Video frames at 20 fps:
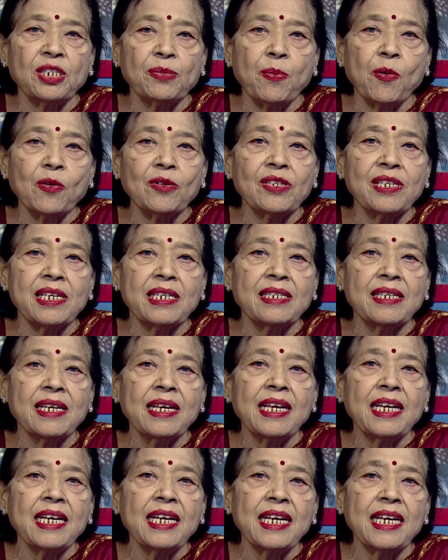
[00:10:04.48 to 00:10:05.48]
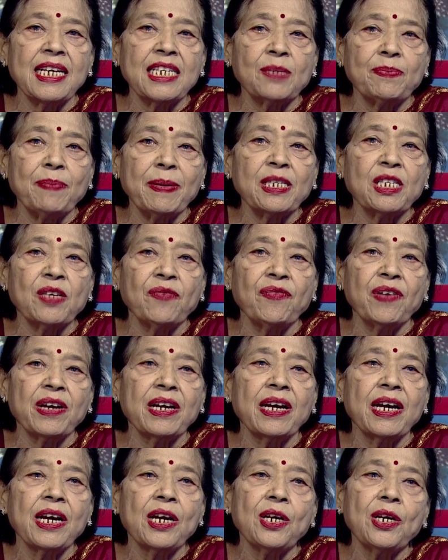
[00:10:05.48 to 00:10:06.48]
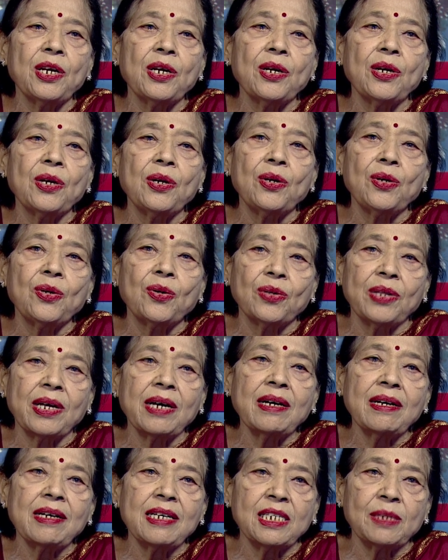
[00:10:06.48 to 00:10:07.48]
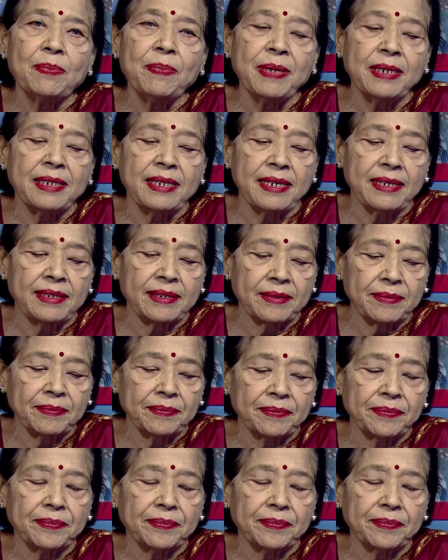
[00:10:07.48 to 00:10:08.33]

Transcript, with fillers: responses specific to the species.